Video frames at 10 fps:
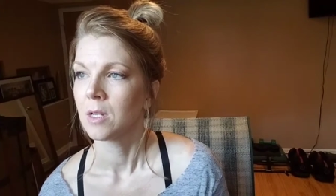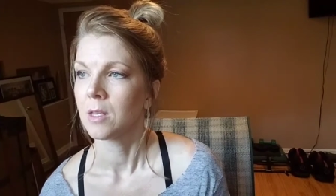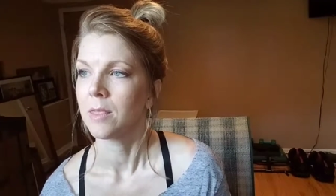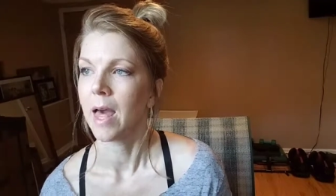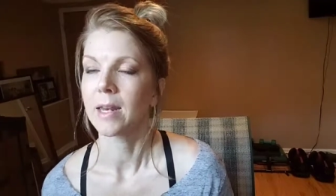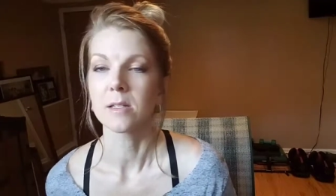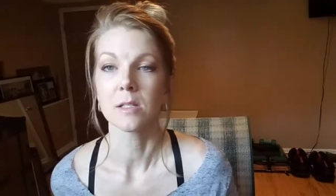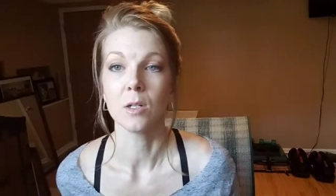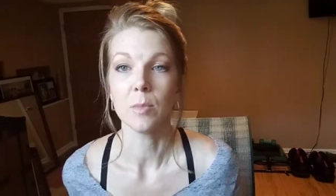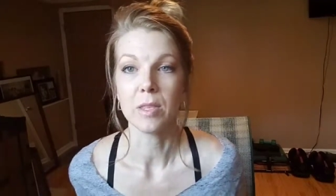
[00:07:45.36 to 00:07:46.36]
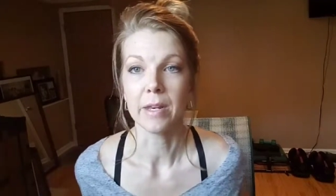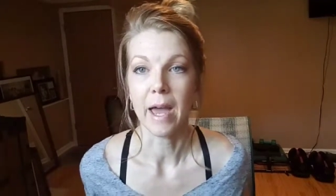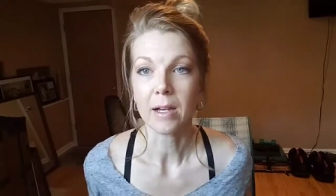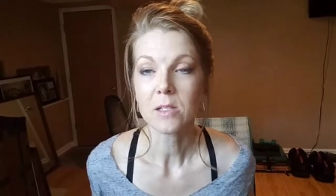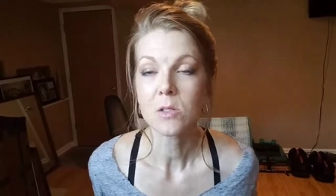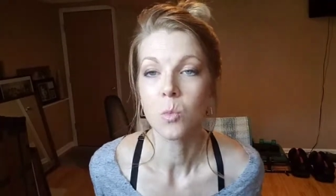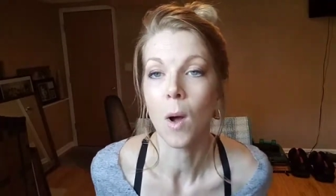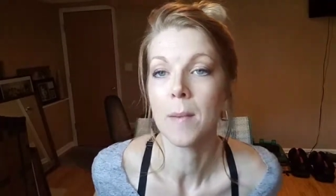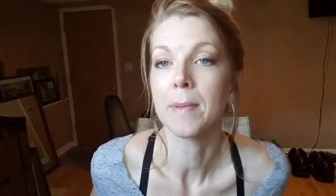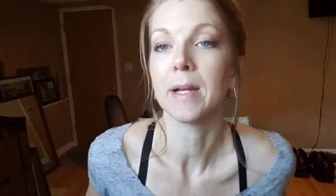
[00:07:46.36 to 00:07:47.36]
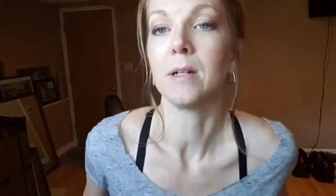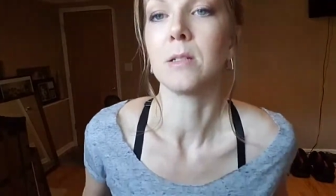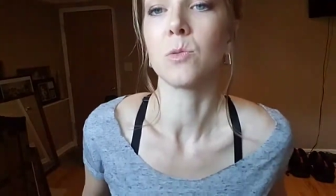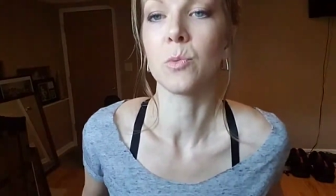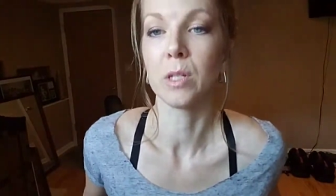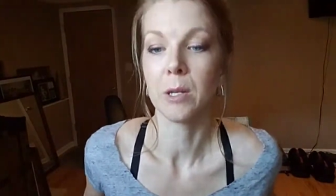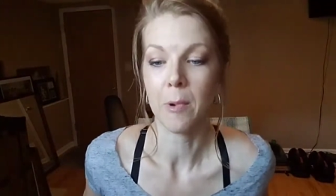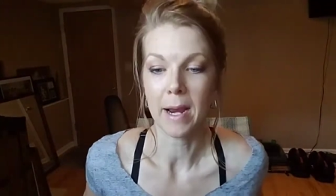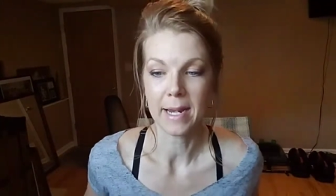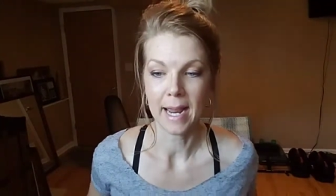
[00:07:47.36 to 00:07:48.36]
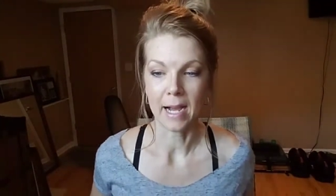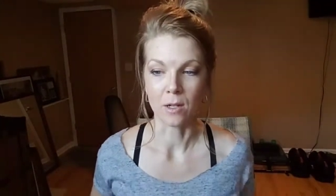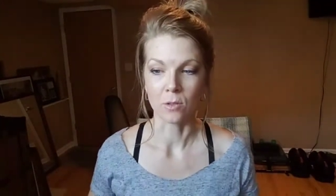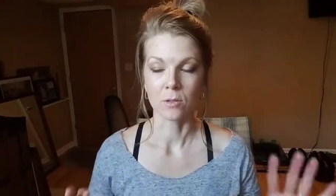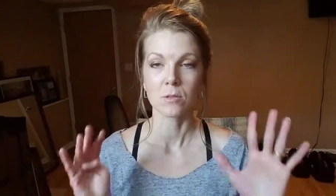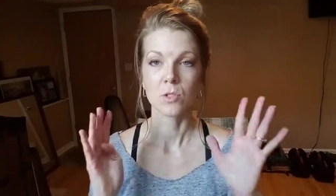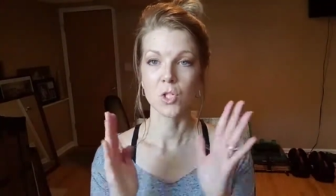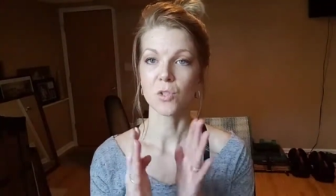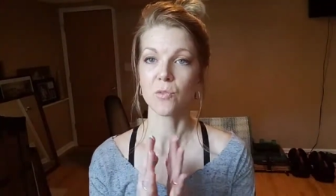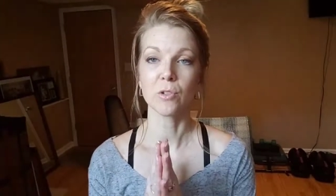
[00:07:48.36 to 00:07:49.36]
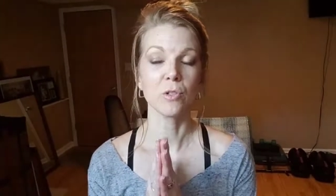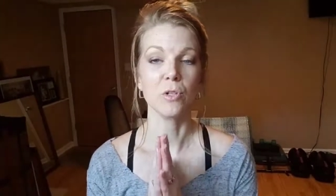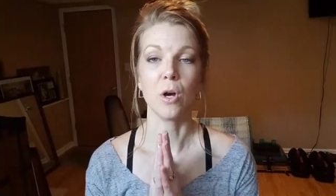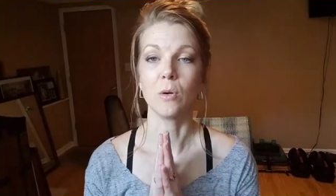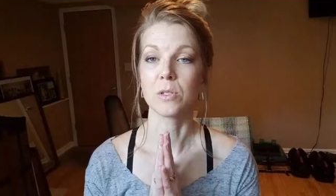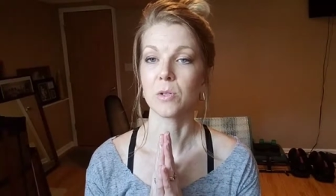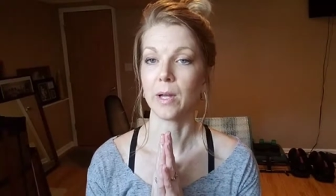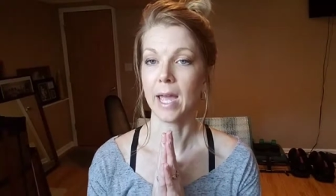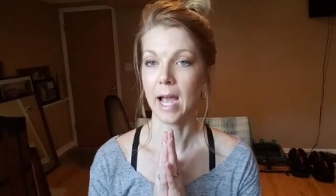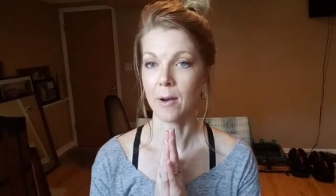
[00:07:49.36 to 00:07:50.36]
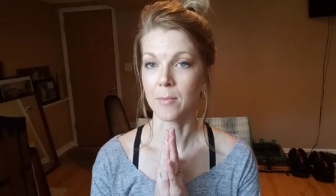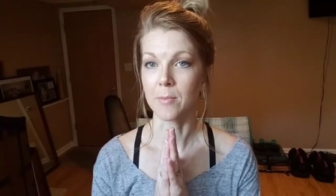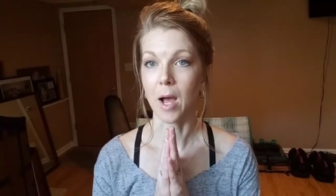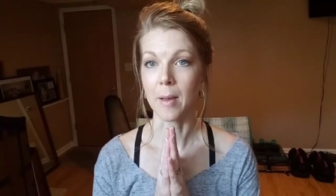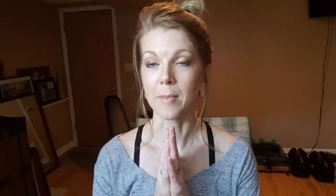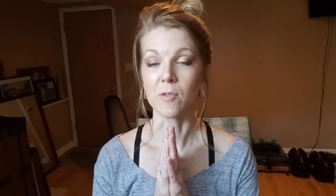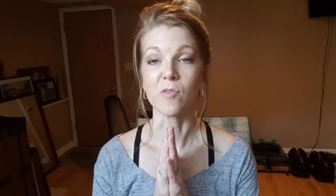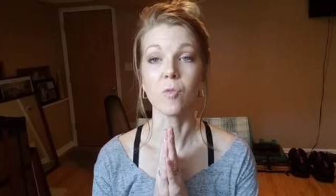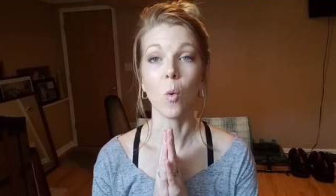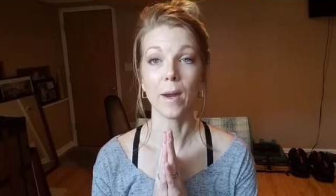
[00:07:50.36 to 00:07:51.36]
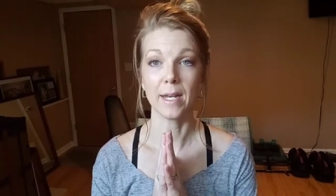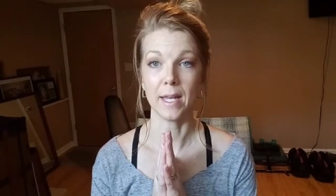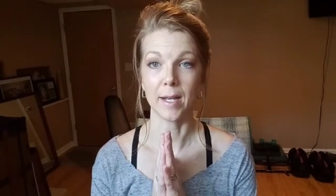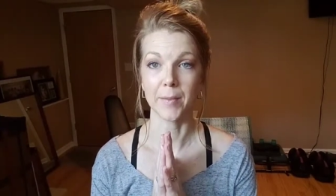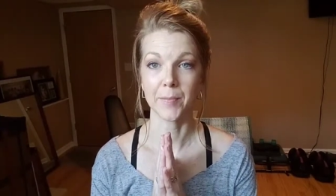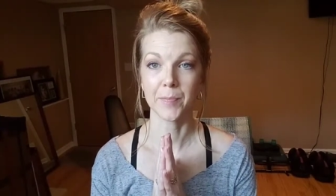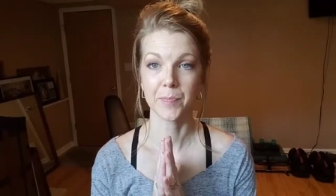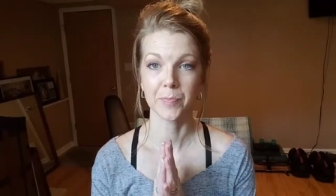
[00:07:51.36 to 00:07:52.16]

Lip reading: that is going to be the next one, because really right now, just for you to know is, okay, I'm avoiding